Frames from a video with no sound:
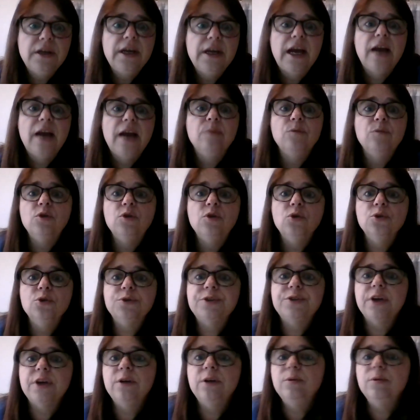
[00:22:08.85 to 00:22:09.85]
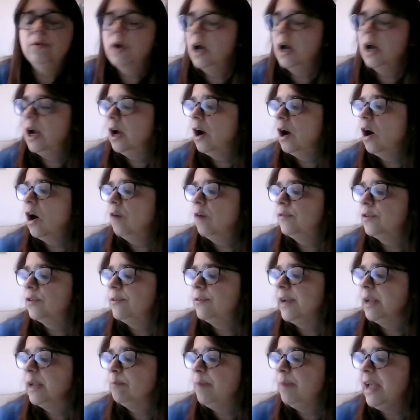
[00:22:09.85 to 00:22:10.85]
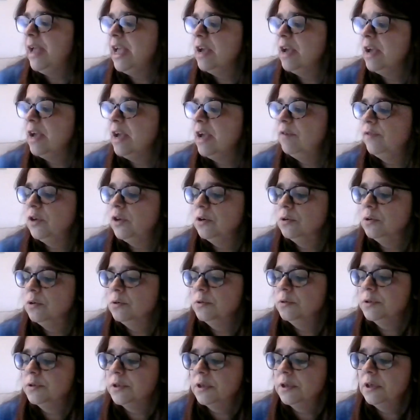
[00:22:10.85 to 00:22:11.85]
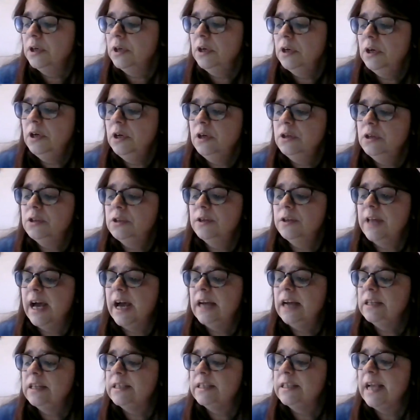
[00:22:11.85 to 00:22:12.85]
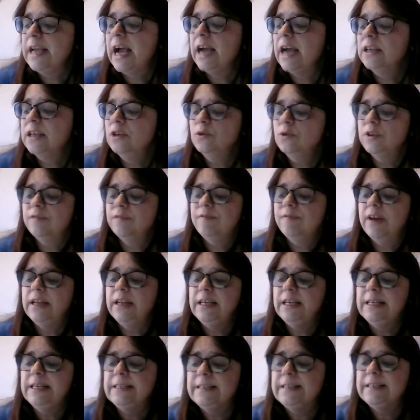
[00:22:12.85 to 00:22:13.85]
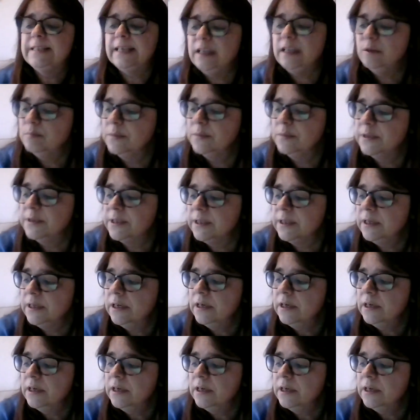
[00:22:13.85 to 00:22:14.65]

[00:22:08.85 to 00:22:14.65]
and we're also offering peer reviews so that actually our youth offending teams